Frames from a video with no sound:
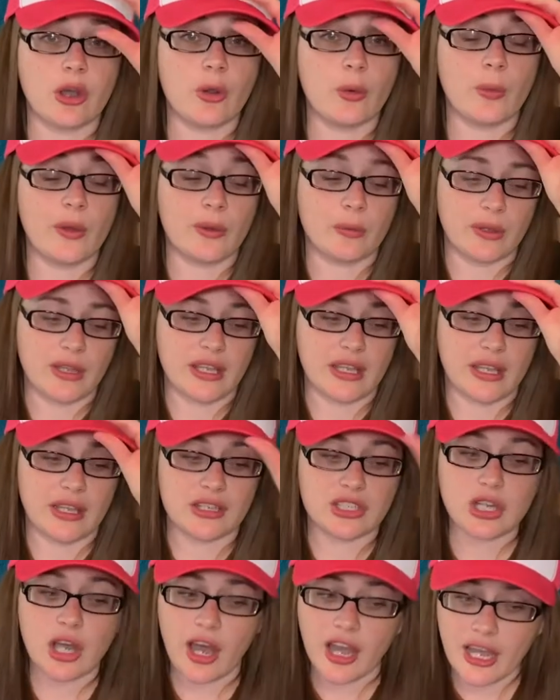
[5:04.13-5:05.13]
when we
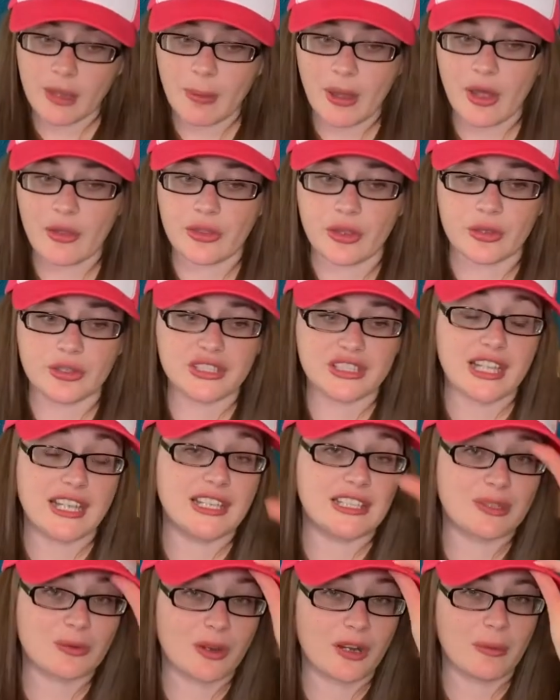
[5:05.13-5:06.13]
talk about those
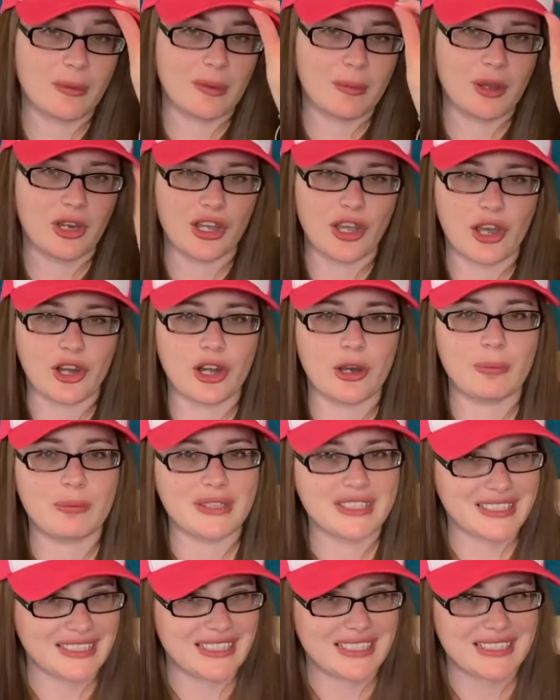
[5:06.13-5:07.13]
things, we're gonna be putting on our
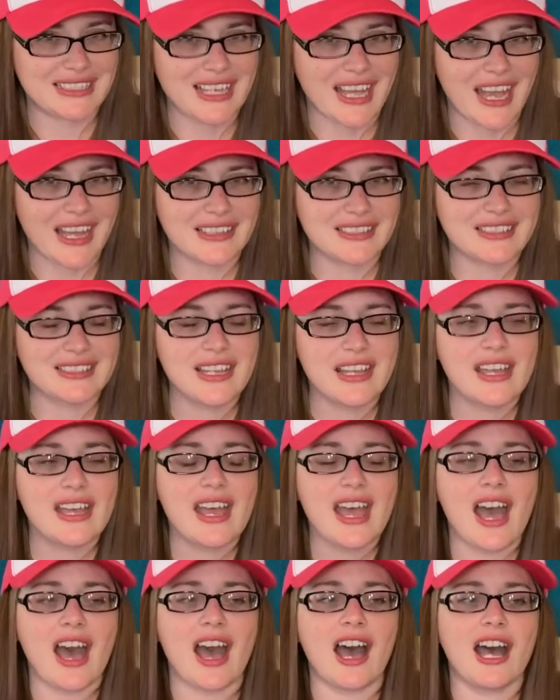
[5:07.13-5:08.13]
business hats.
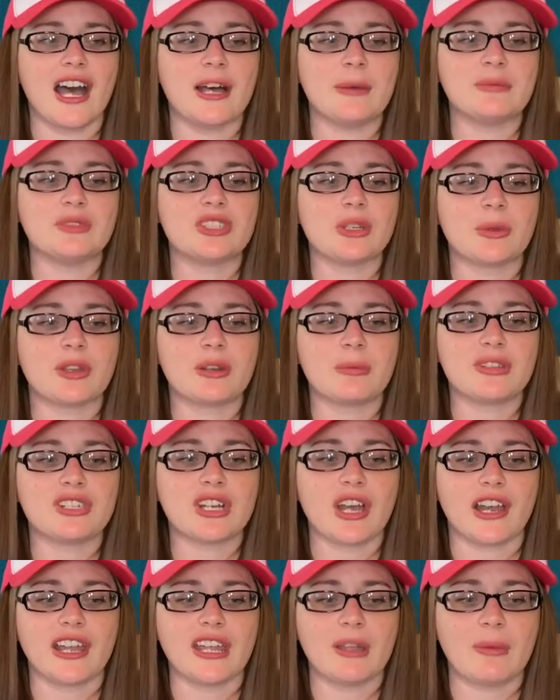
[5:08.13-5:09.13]
Um, so we're going to be
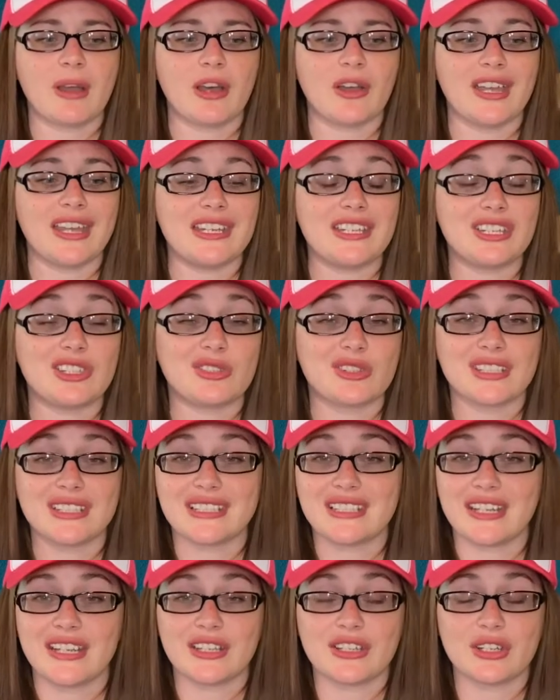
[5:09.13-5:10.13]
talking about industry
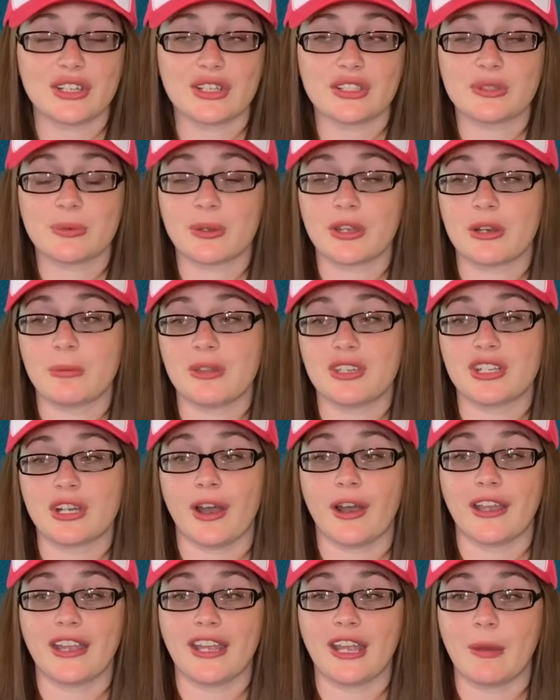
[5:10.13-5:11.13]
standards. We're going to be
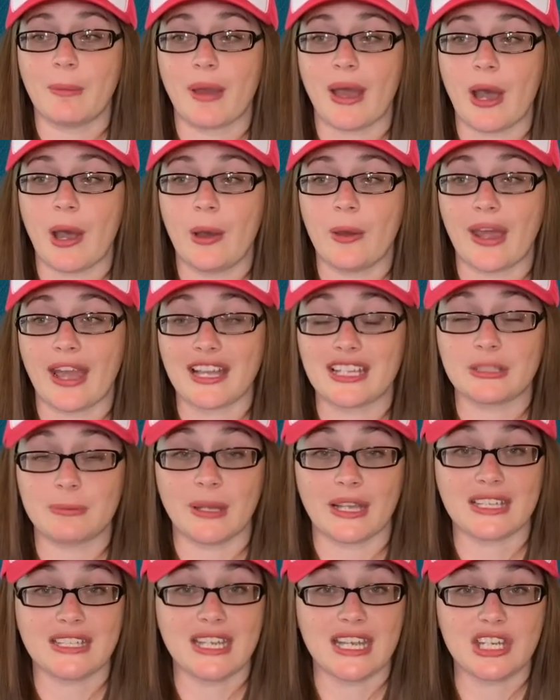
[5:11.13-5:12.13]
talking about
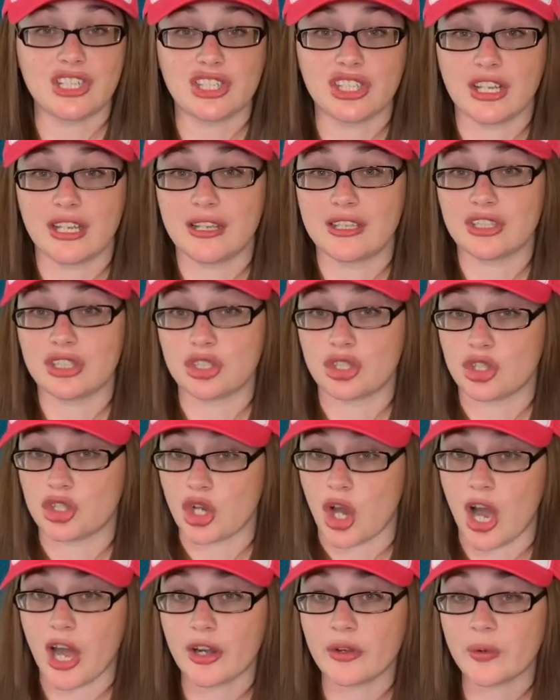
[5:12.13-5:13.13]
expectations,
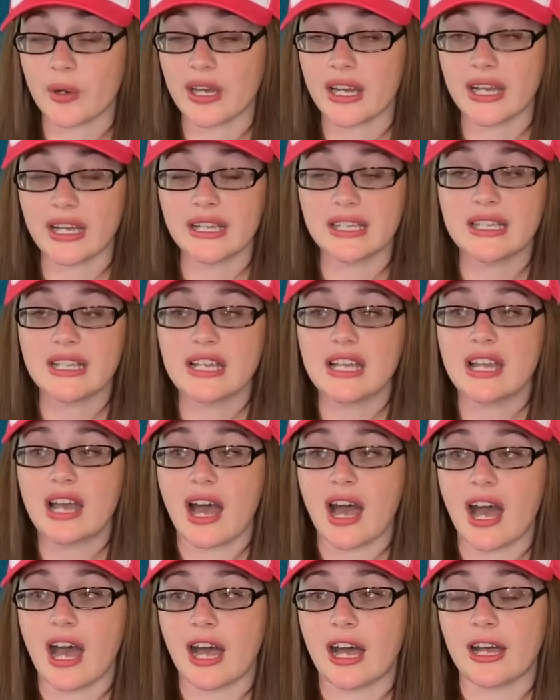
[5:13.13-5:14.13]
genre,
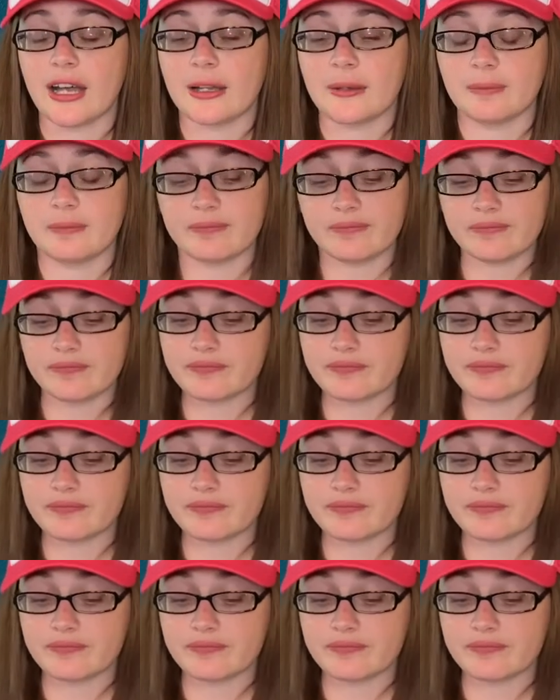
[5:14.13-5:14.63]
um,